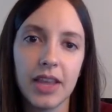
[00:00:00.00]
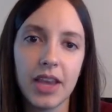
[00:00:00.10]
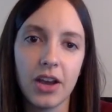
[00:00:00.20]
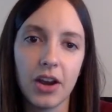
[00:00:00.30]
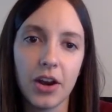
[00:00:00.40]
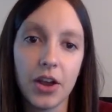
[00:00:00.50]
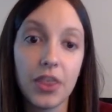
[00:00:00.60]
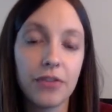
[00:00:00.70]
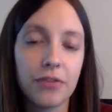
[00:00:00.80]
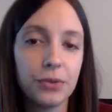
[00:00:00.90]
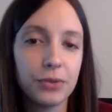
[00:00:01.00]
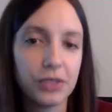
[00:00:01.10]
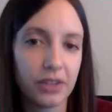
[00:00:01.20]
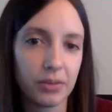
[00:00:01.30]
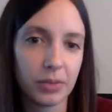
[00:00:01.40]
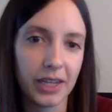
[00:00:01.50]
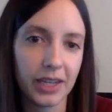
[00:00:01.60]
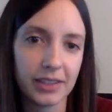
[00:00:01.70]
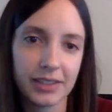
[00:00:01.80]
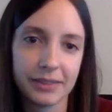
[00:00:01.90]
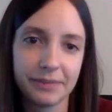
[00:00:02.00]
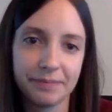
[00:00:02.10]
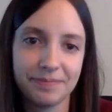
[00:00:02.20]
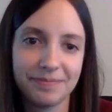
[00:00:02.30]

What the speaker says: They are the fruit of the plant.